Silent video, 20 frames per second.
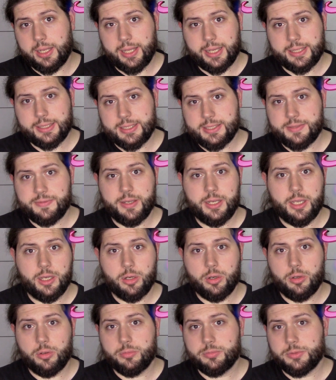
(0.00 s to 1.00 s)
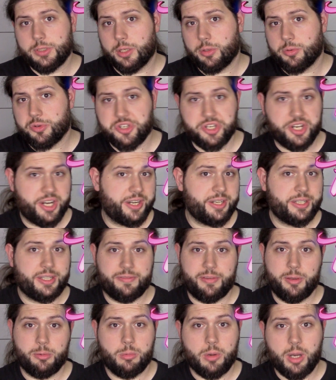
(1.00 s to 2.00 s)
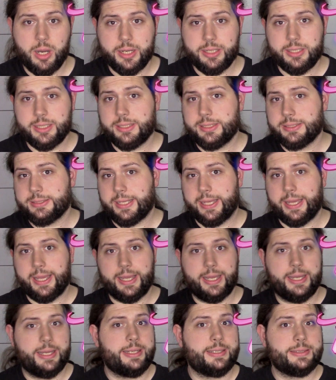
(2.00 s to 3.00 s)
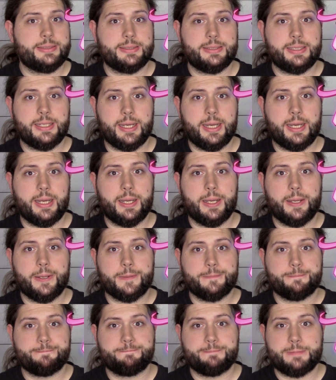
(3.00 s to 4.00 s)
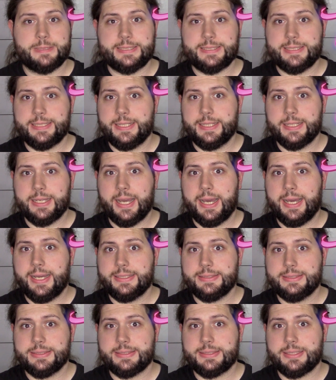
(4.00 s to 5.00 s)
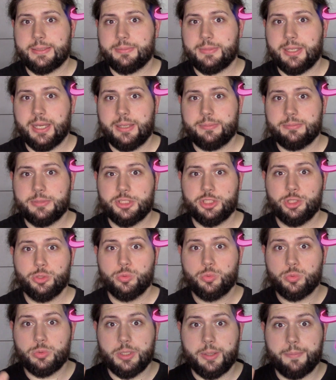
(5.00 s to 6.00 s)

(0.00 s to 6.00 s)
like this video, share it if you wanna, and see you guys sometime soon.